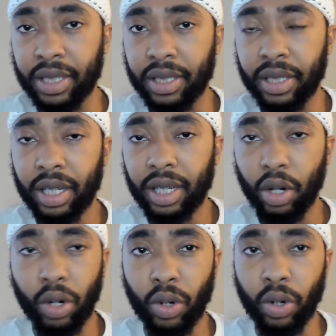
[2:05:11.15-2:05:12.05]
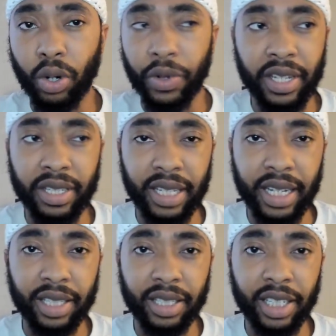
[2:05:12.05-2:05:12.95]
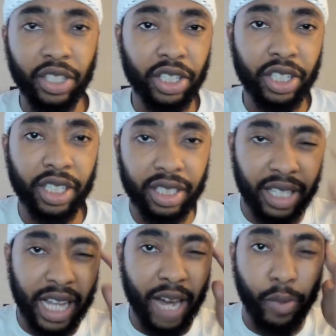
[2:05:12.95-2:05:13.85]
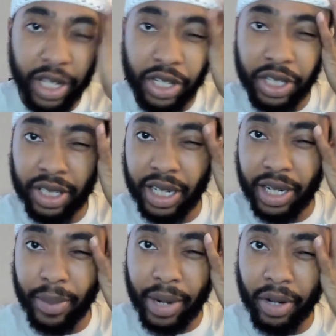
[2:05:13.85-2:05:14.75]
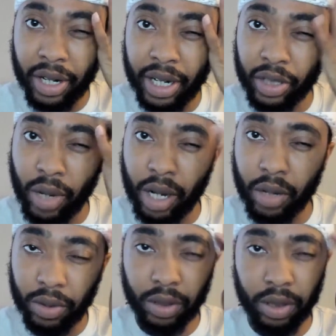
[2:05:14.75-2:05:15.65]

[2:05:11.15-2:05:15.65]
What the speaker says: And are these things indigenous to that region in America as well?